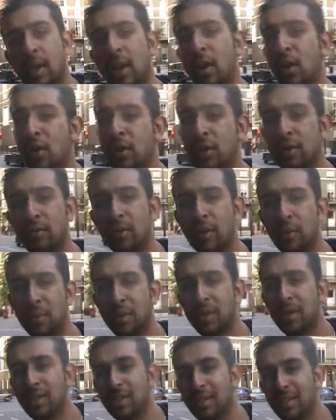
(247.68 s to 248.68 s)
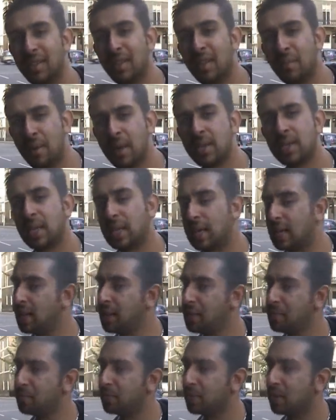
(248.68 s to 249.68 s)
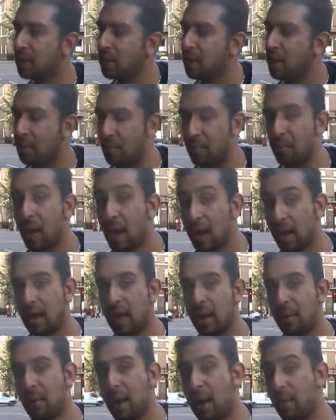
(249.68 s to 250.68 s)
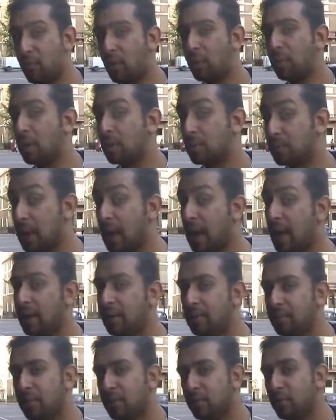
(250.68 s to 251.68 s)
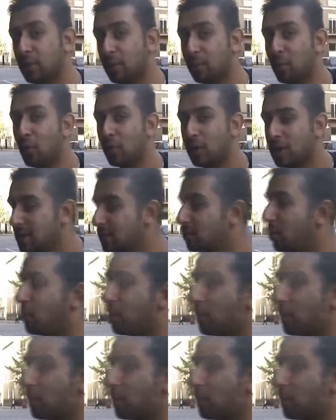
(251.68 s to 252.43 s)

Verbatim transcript: Hello, Robert. Basically, my and Robert plan for the ball. This is